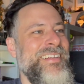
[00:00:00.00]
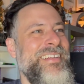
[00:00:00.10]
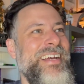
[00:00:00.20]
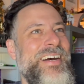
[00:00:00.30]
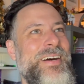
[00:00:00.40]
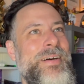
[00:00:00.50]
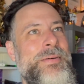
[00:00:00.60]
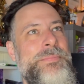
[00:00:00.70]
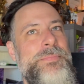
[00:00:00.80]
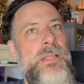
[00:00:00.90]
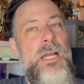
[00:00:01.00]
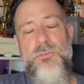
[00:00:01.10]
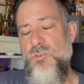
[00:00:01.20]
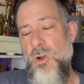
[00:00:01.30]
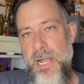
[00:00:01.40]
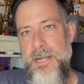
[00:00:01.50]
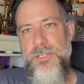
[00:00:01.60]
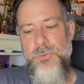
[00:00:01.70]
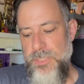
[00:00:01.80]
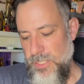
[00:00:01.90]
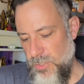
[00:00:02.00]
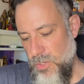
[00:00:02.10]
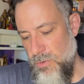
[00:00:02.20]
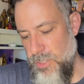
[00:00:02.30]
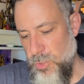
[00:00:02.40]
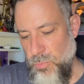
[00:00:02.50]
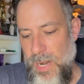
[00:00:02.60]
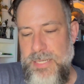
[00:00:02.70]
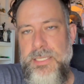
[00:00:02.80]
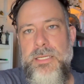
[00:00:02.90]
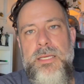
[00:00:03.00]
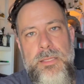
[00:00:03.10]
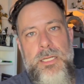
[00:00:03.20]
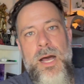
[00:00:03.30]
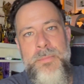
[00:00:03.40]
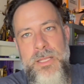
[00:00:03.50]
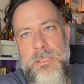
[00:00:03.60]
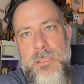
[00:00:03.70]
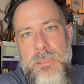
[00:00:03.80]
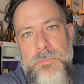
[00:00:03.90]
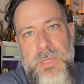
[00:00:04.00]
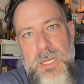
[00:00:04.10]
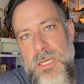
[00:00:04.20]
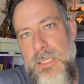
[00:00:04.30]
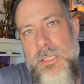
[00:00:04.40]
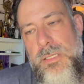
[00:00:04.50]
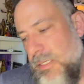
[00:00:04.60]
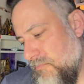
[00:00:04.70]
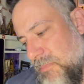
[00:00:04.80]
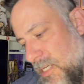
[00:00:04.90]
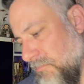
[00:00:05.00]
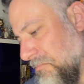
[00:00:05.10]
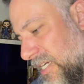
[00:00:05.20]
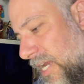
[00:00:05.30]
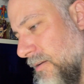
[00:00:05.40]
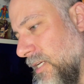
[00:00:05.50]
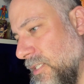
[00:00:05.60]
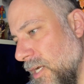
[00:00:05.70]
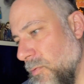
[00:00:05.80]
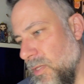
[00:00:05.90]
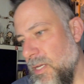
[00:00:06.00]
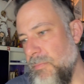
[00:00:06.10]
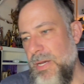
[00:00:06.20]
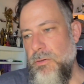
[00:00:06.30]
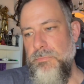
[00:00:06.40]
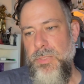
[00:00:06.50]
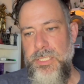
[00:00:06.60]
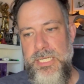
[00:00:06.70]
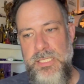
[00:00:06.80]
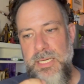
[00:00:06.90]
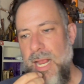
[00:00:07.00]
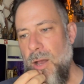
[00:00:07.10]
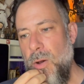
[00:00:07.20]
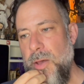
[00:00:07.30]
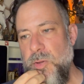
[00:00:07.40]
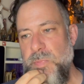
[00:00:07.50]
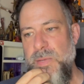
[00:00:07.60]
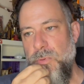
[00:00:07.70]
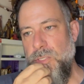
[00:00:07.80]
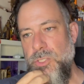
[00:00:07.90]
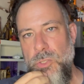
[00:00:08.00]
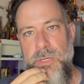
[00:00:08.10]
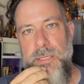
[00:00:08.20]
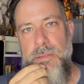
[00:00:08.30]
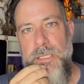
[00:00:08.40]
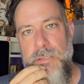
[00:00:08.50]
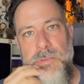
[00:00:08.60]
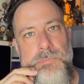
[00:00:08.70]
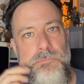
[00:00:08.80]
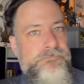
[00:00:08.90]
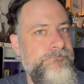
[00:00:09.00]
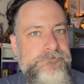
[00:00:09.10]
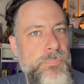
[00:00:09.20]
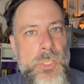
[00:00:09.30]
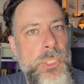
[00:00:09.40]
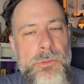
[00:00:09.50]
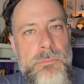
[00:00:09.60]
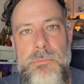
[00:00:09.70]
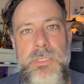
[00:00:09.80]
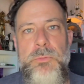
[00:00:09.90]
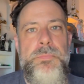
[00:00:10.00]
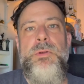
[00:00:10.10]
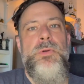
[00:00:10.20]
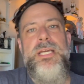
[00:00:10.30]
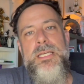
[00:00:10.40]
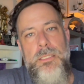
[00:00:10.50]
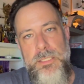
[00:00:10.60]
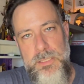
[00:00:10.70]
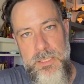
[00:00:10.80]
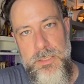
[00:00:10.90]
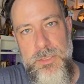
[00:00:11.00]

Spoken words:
I tried to discourage ranting in the comments because, again, it's not really about policing how other people enjoy this pursuit. That would be ridiculous. This is